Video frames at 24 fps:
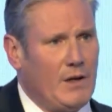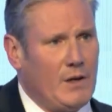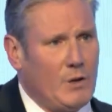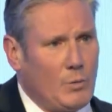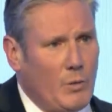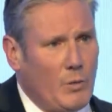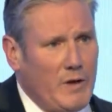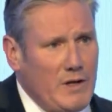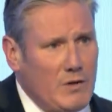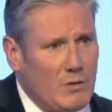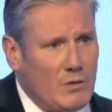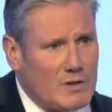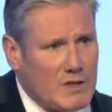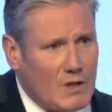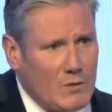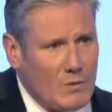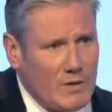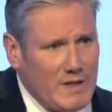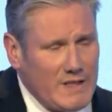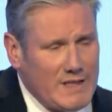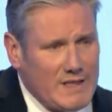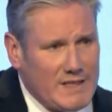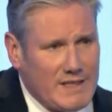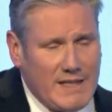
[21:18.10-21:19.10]
we not
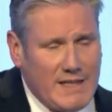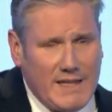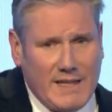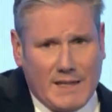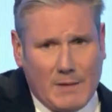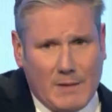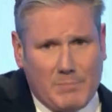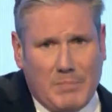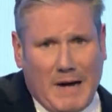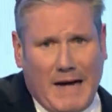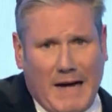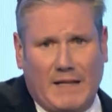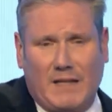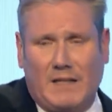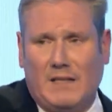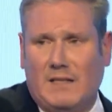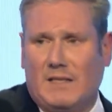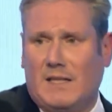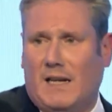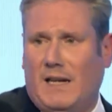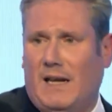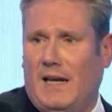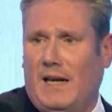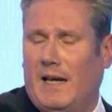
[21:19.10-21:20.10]
only see the battles
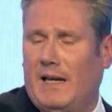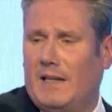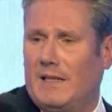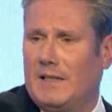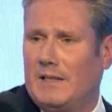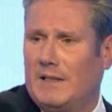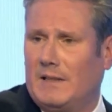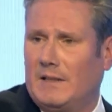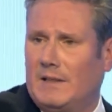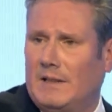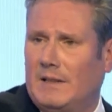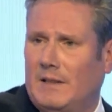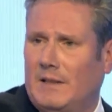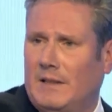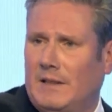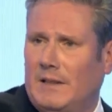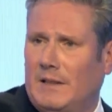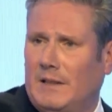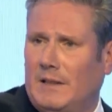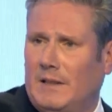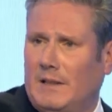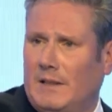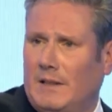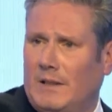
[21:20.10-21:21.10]
ahead,
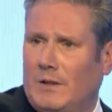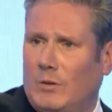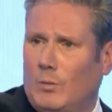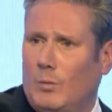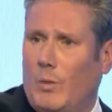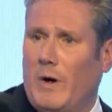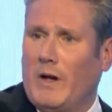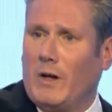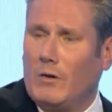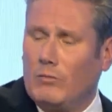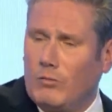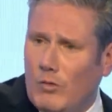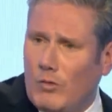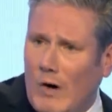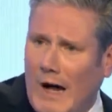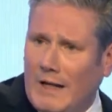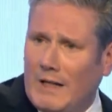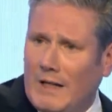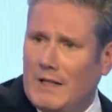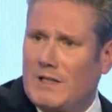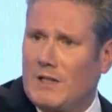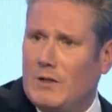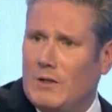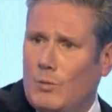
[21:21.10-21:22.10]
we'll
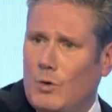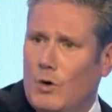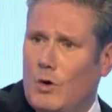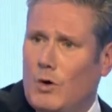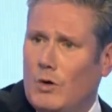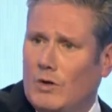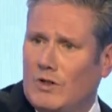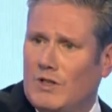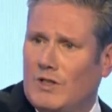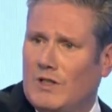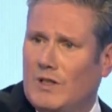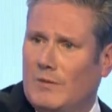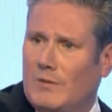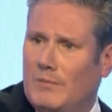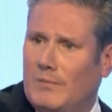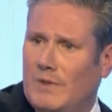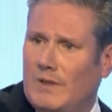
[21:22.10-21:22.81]
run towards them